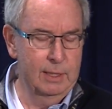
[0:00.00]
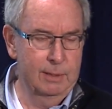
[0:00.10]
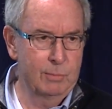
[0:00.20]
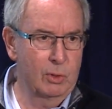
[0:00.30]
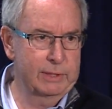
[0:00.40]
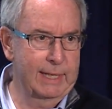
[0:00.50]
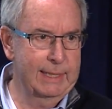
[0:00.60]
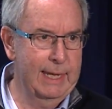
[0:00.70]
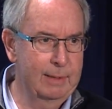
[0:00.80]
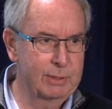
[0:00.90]

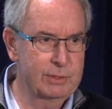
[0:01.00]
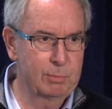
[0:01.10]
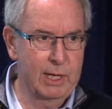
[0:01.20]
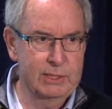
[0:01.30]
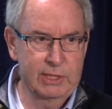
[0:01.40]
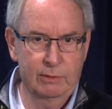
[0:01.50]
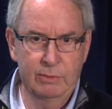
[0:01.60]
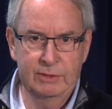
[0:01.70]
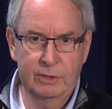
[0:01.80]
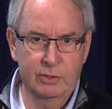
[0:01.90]
multi-campus project
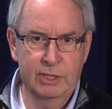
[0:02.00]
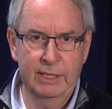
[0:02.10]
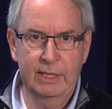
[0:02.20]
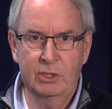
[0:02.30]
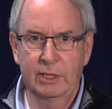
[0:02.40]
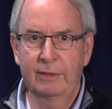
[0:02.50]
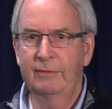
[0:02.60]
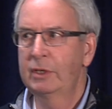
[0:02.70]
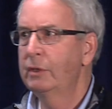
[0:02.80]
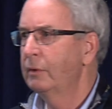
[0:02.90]
research initiative
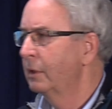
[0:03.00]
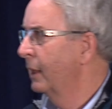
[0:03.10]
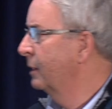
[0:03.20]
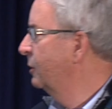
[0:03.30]
at